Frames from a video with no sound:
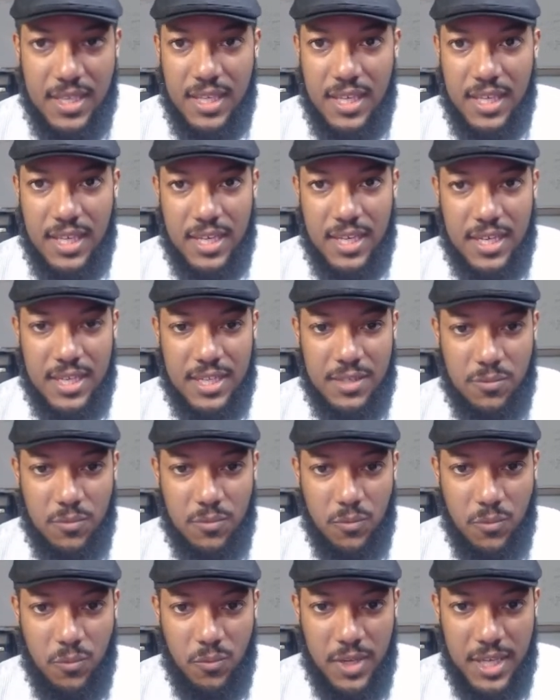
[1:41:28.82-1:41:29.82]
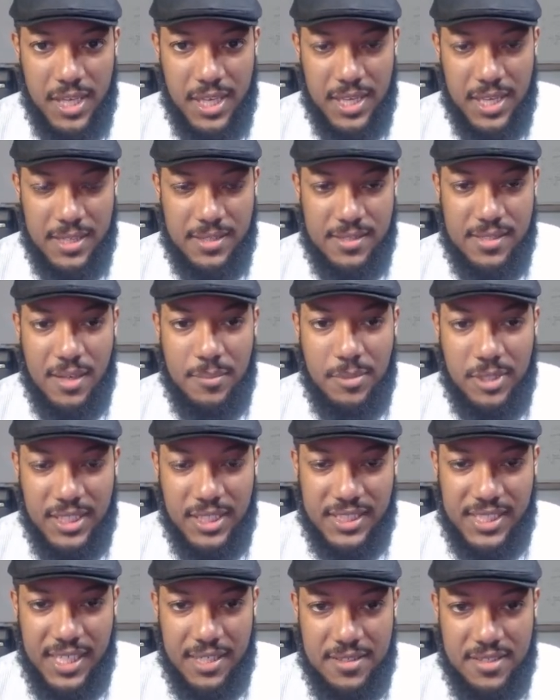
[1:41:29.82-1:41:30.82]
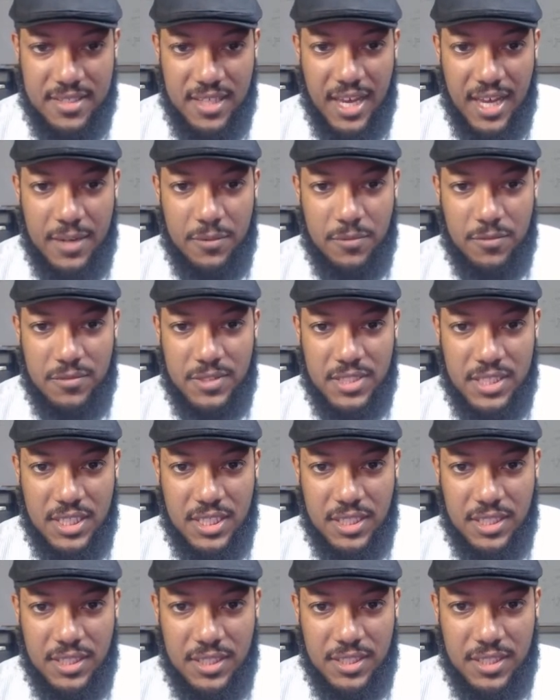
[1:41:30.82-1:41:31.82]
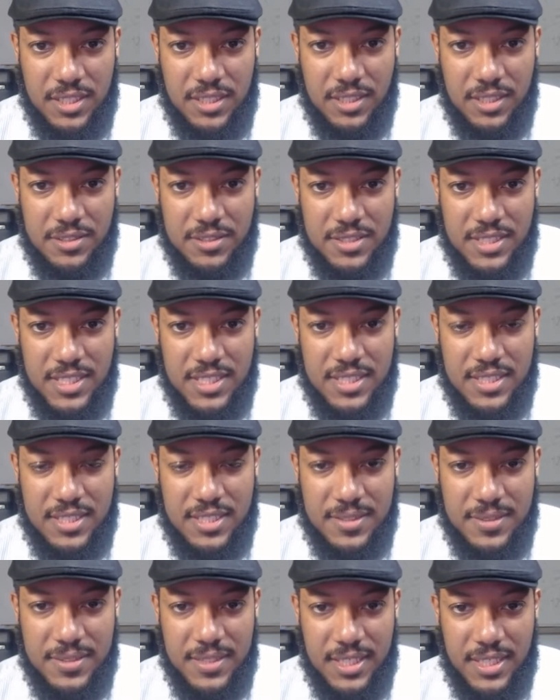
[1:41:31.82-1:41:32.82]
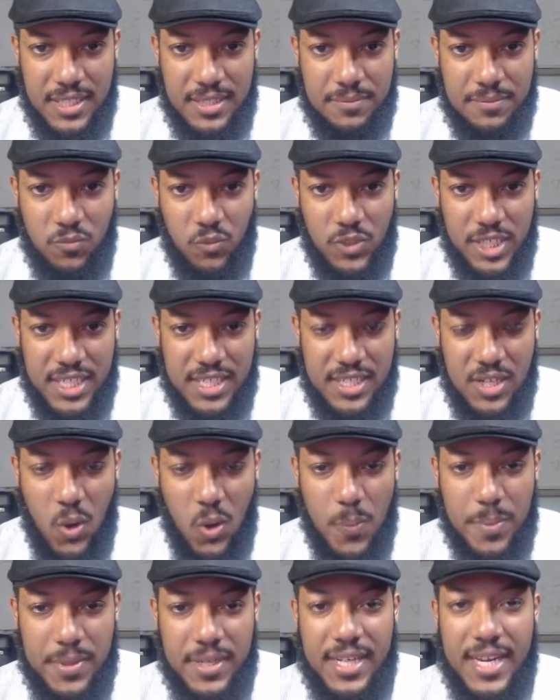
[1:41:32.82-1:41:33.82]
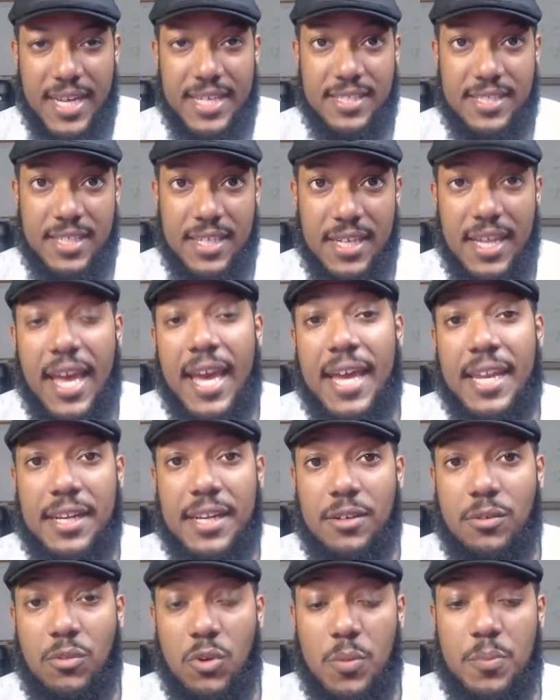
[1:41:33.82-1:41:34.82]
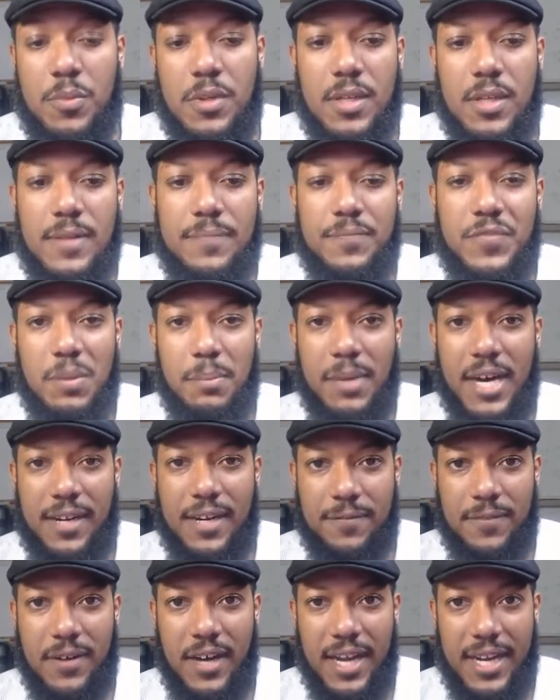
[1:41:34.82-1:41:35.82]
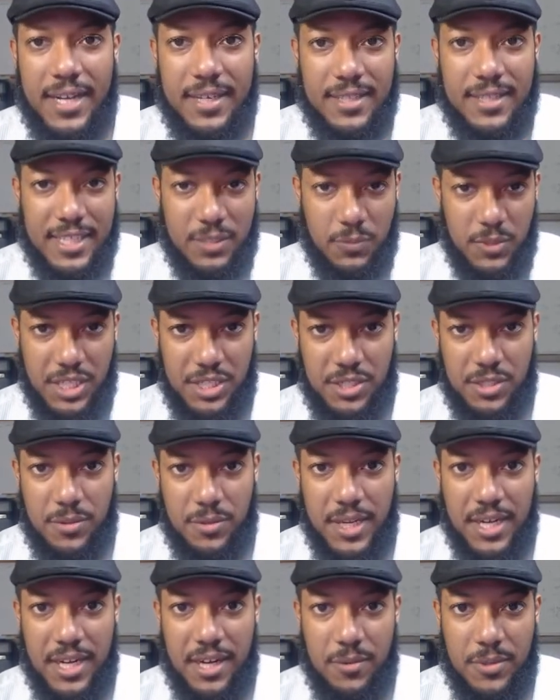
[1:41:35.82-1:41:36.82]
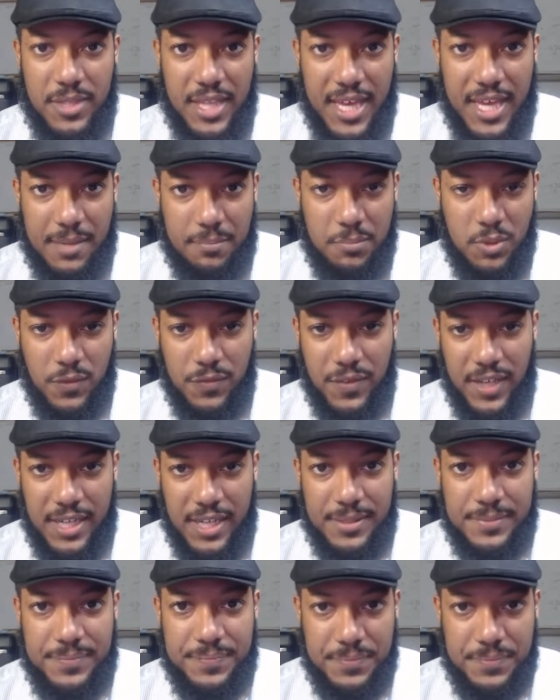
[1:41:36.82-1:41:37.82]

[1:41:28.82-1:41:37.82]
And we double clicked outside, which closed this. We didn't open it as an edit group to modify like we can do here with edit profile,